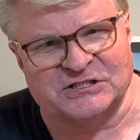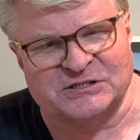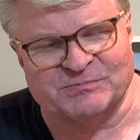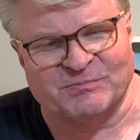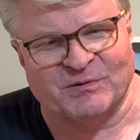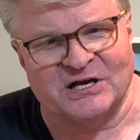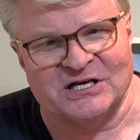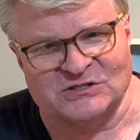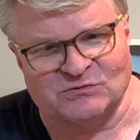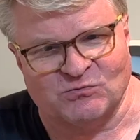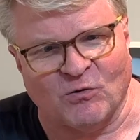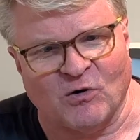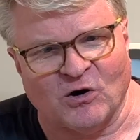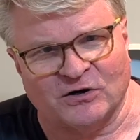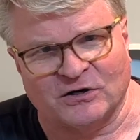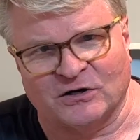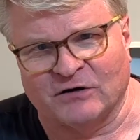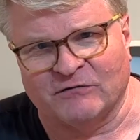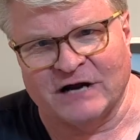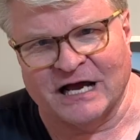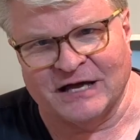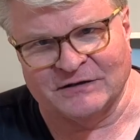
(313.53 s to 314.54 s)
sprays
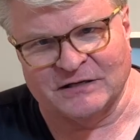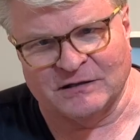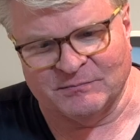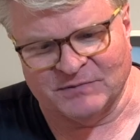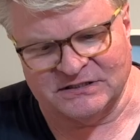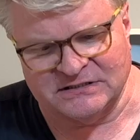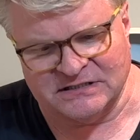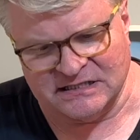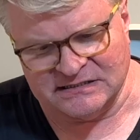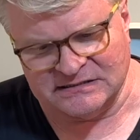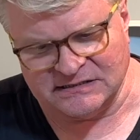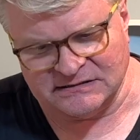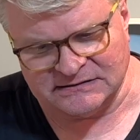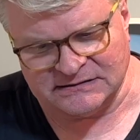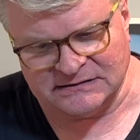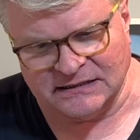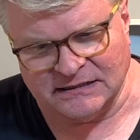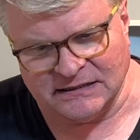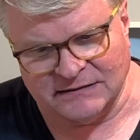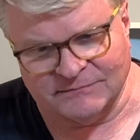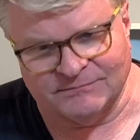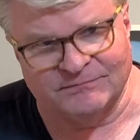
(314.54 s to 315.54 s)
water around it but doesn't
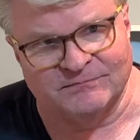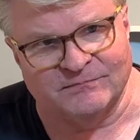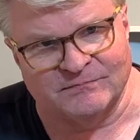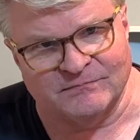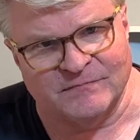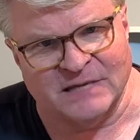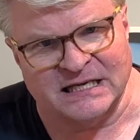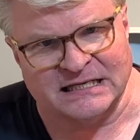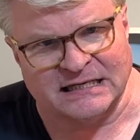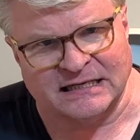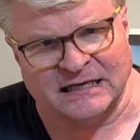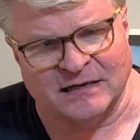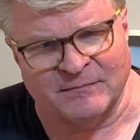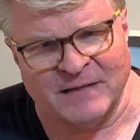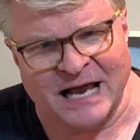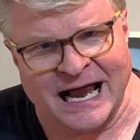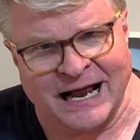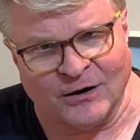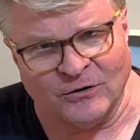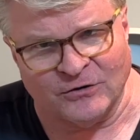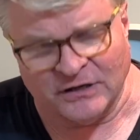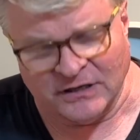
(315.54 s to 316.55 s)
make it come
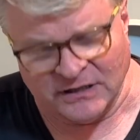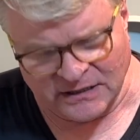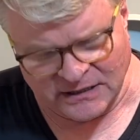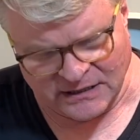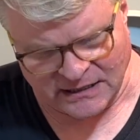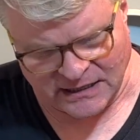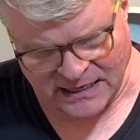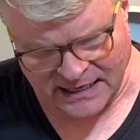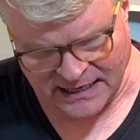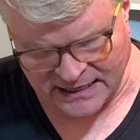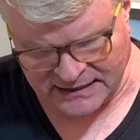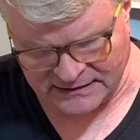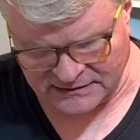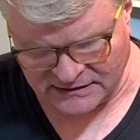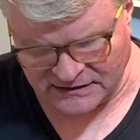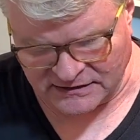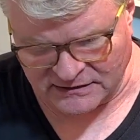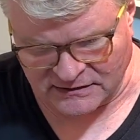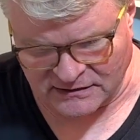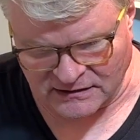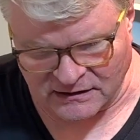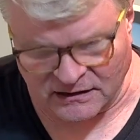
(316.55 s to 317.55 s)
out. And
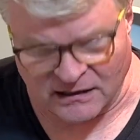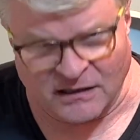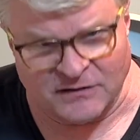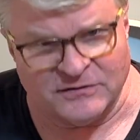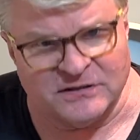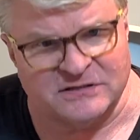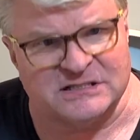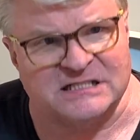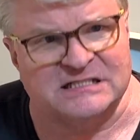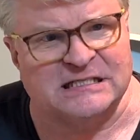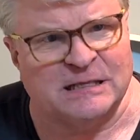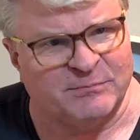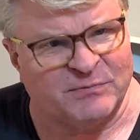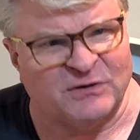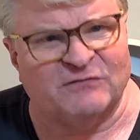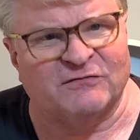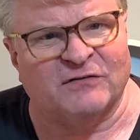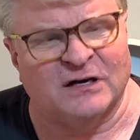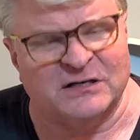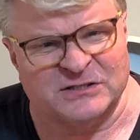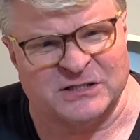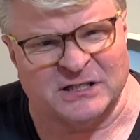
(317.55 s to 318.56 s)
there's a
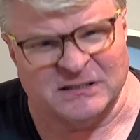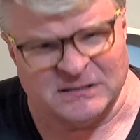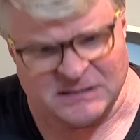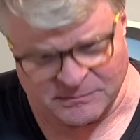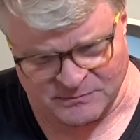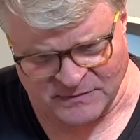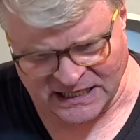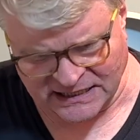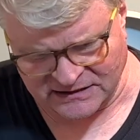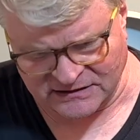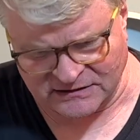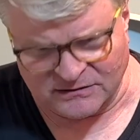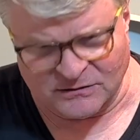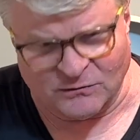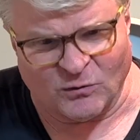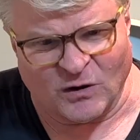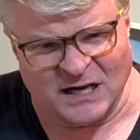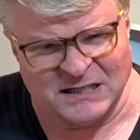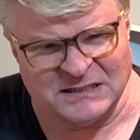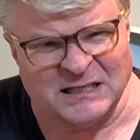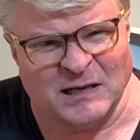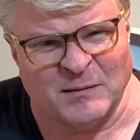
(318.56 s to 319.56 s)
separate function to make the
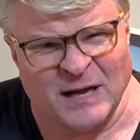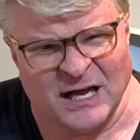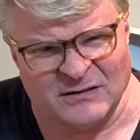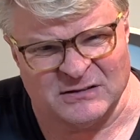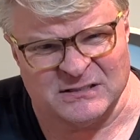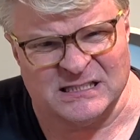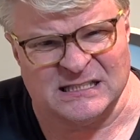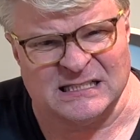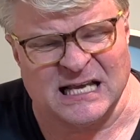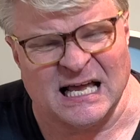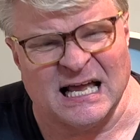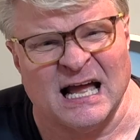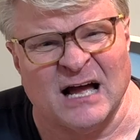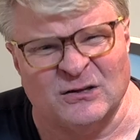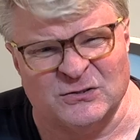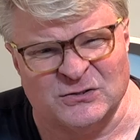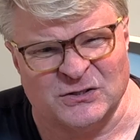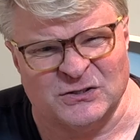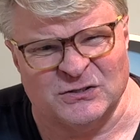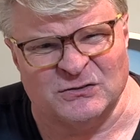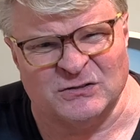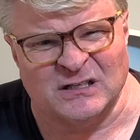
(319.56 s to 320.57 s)
wand come out and stay
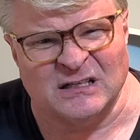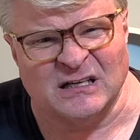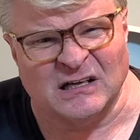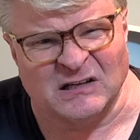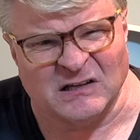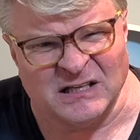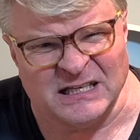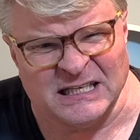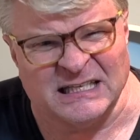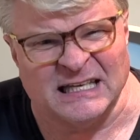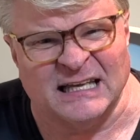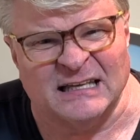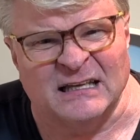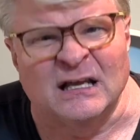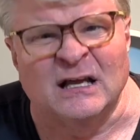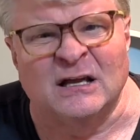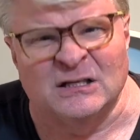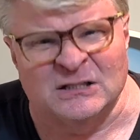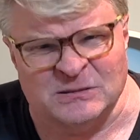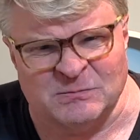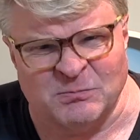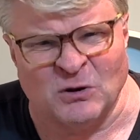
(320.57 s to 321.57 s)
out so you can clean it.
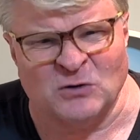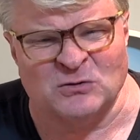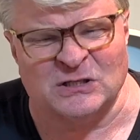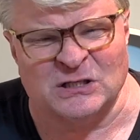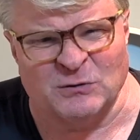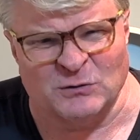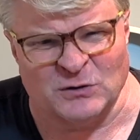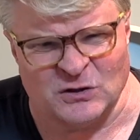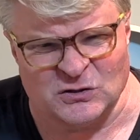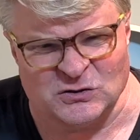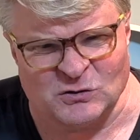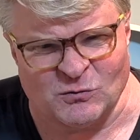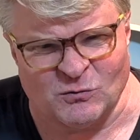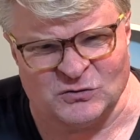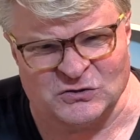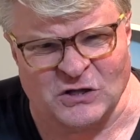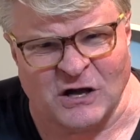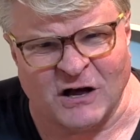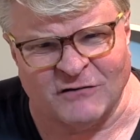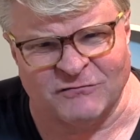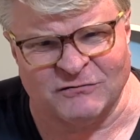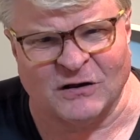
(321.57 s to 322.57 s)
Supposedly with a
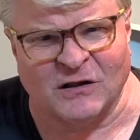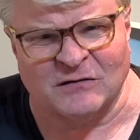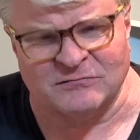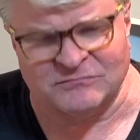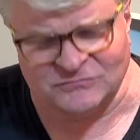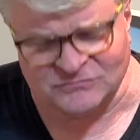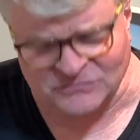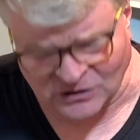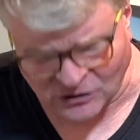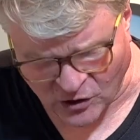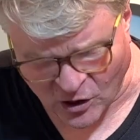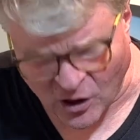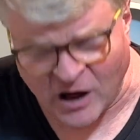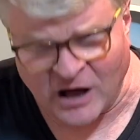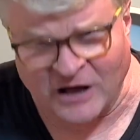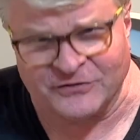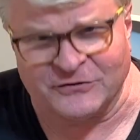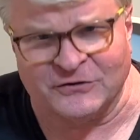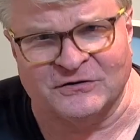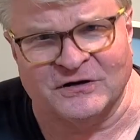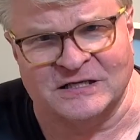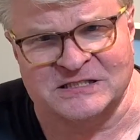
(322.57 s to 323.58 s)
soft
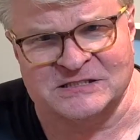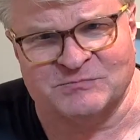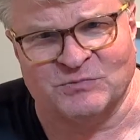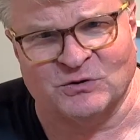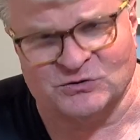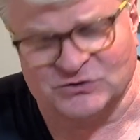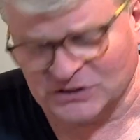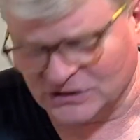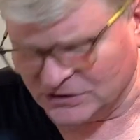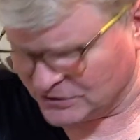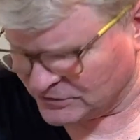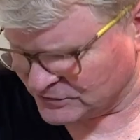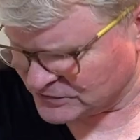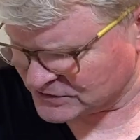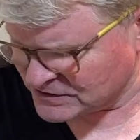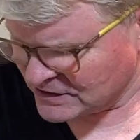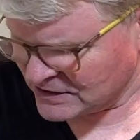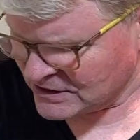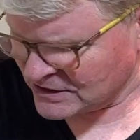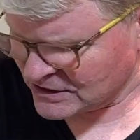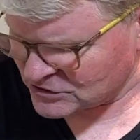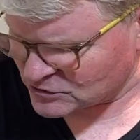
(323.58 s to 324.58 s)
cloth, you're not supposed to use
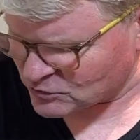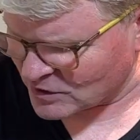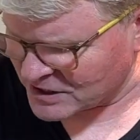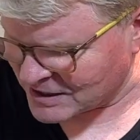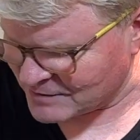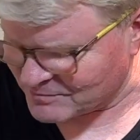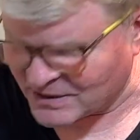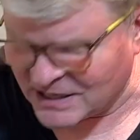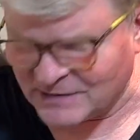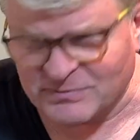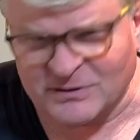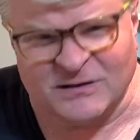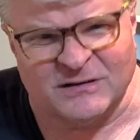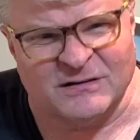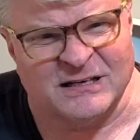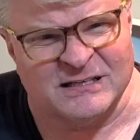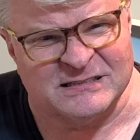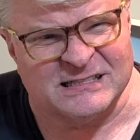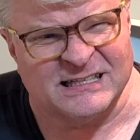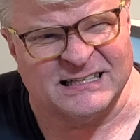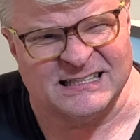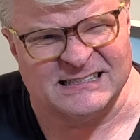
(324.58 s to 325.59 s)
toilet paper
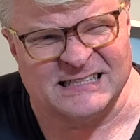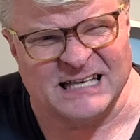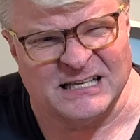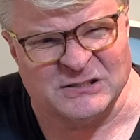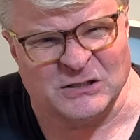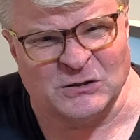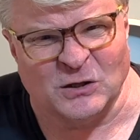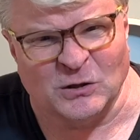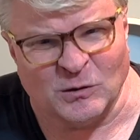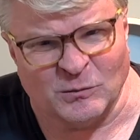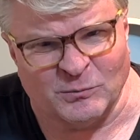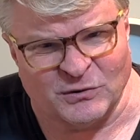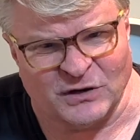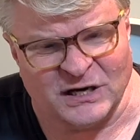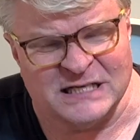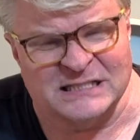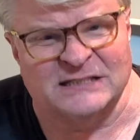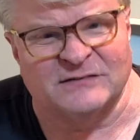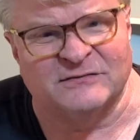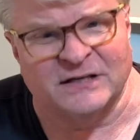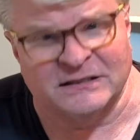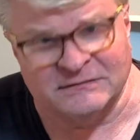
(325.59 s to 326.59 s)
because I guess that's a little
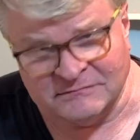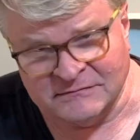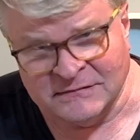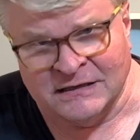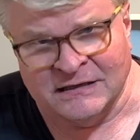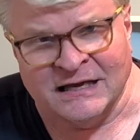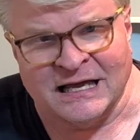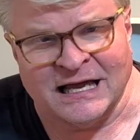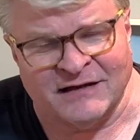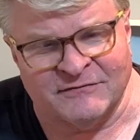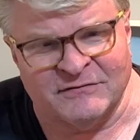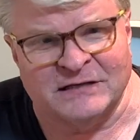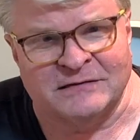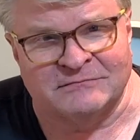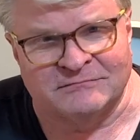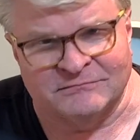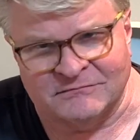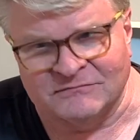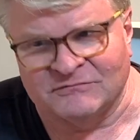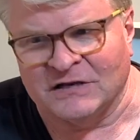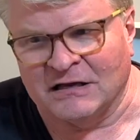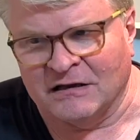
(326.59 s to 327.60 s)
abrasive. And
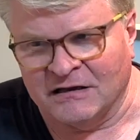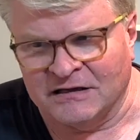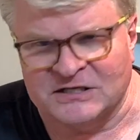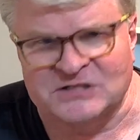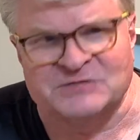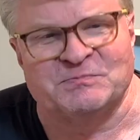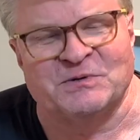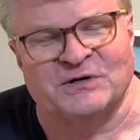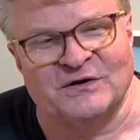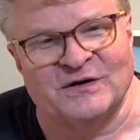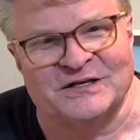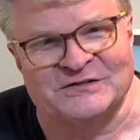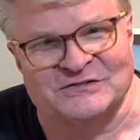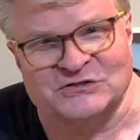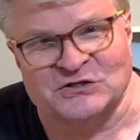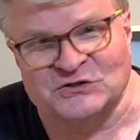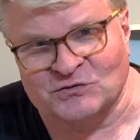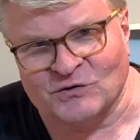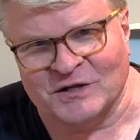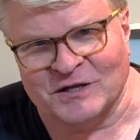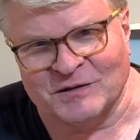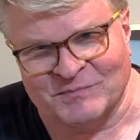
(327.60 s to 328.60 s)
having experienced
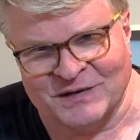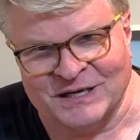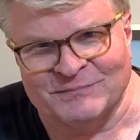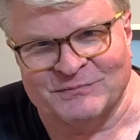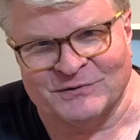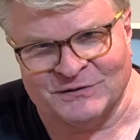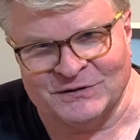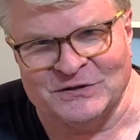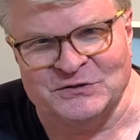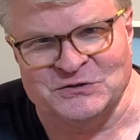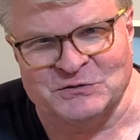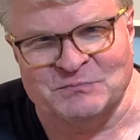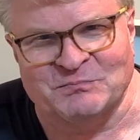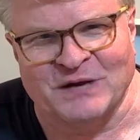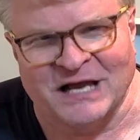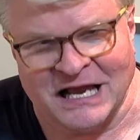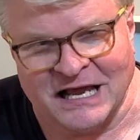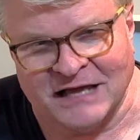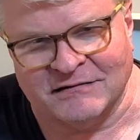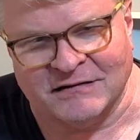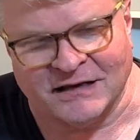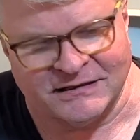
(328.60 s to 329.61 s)
the toilet paper in
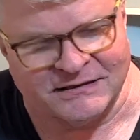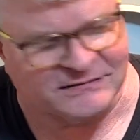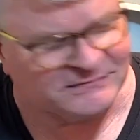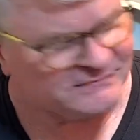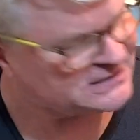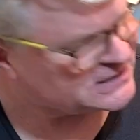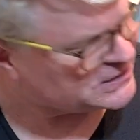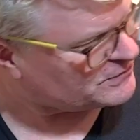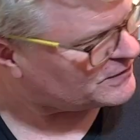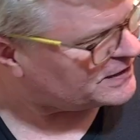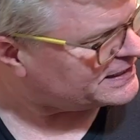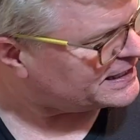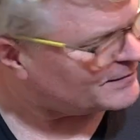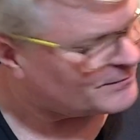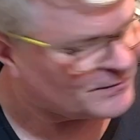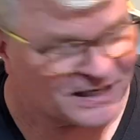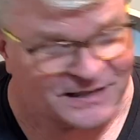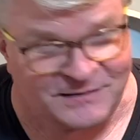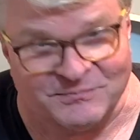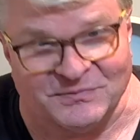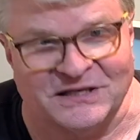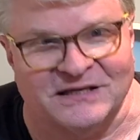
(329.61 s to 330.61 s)
Japan, I can see why that
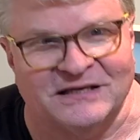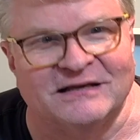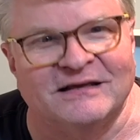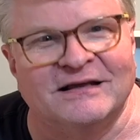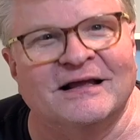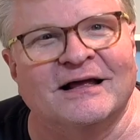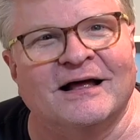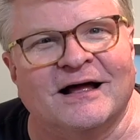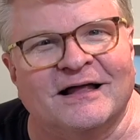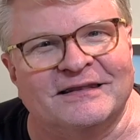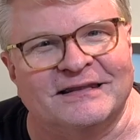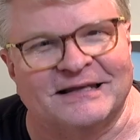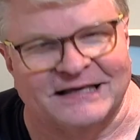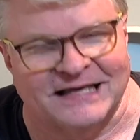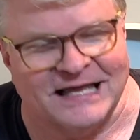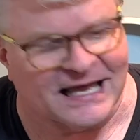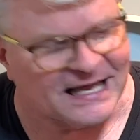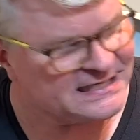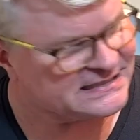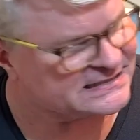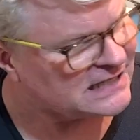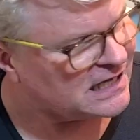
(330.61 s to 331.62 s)
might be the
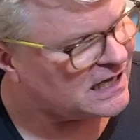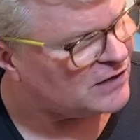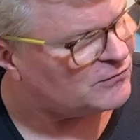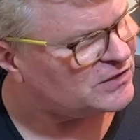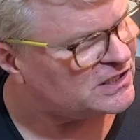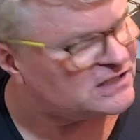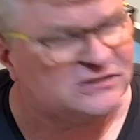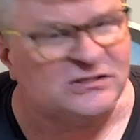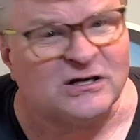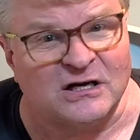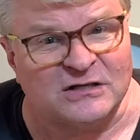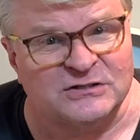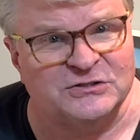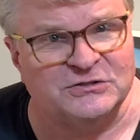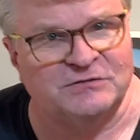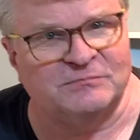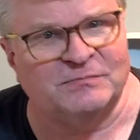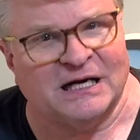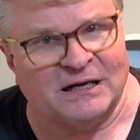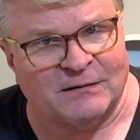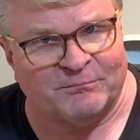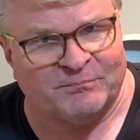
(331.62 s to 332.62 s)
case. I want to talk to you about